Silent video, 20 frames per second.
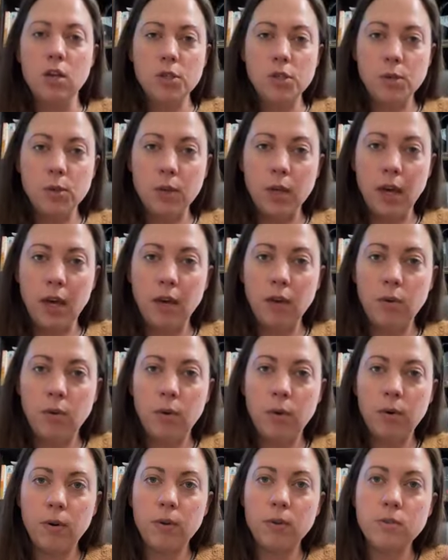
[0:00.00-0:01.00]
to the
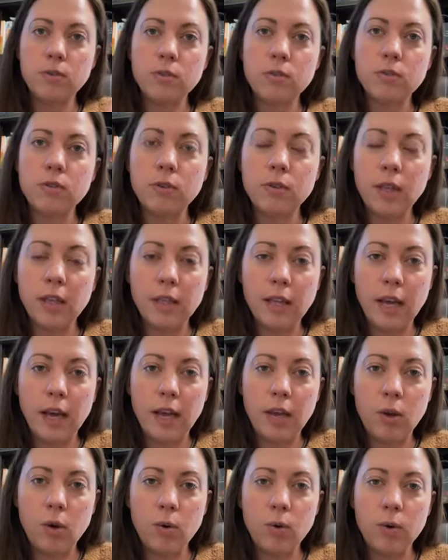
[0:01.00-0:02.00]
hindquarters so that the
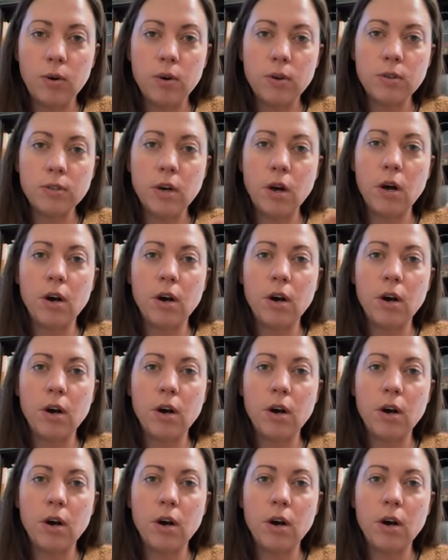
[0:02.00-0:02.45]
hindquarters